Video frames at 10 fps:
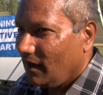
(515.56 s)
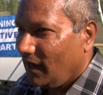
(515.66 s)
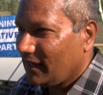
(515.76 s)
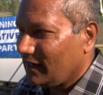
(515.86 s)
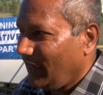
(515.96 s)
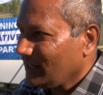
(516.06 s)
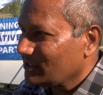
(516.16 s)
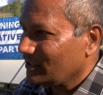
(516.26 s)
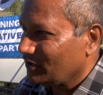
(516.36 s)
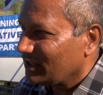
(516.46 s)
I can
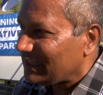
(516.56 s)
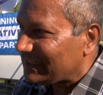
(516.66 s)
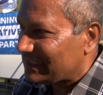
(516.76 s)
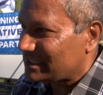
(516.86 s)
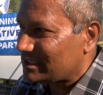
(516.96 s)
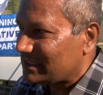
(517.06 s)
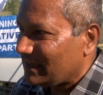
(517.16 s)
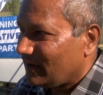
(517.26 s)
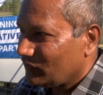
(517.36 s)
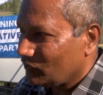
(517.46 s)
actually only list
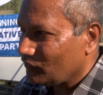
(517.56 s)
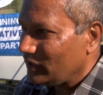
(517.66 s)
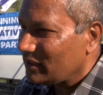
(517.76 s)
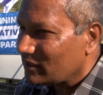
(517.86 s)
3